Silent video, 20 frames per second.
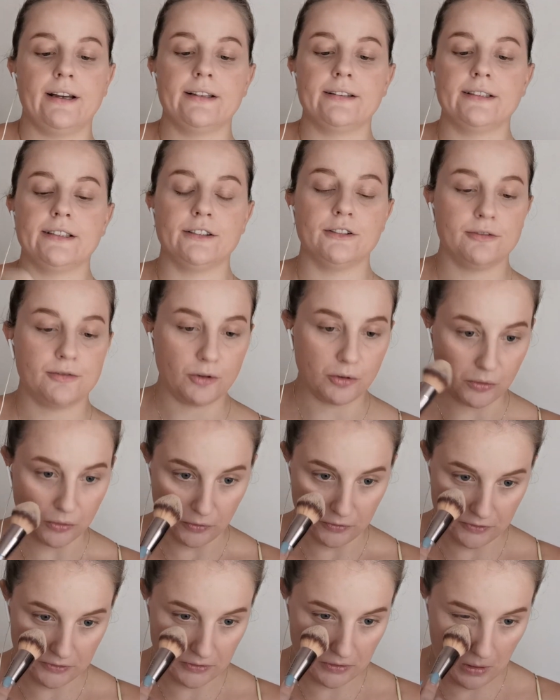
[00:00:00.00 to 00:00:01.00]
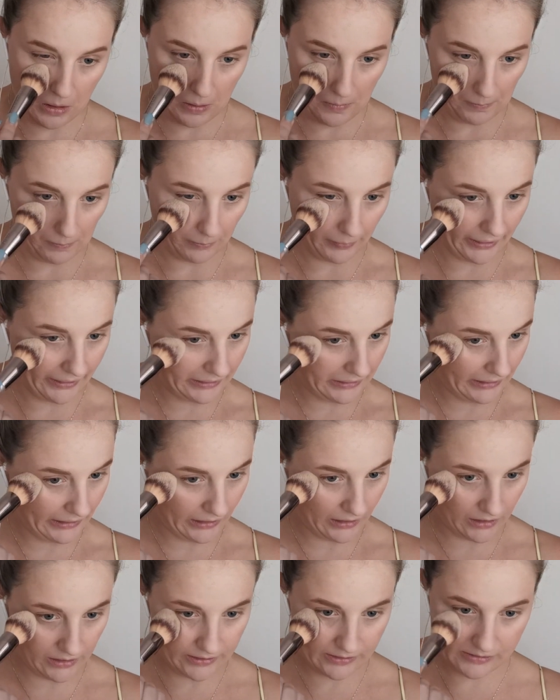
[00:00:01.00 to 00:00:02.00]
And then of course my
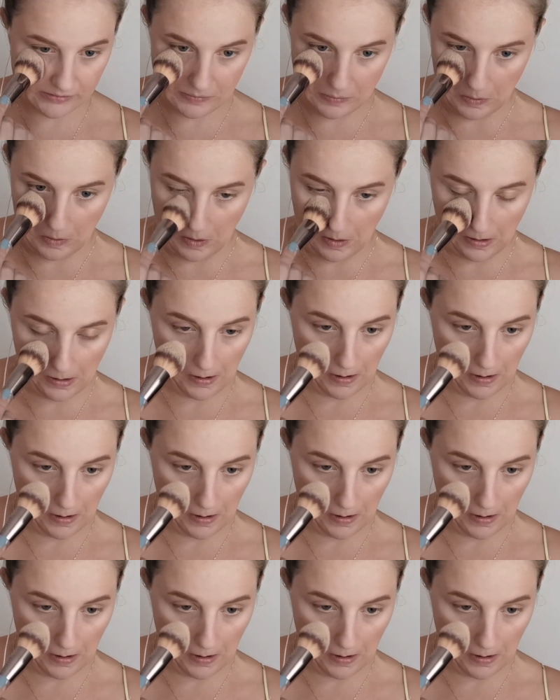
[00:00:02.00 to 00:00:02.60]
under eyes.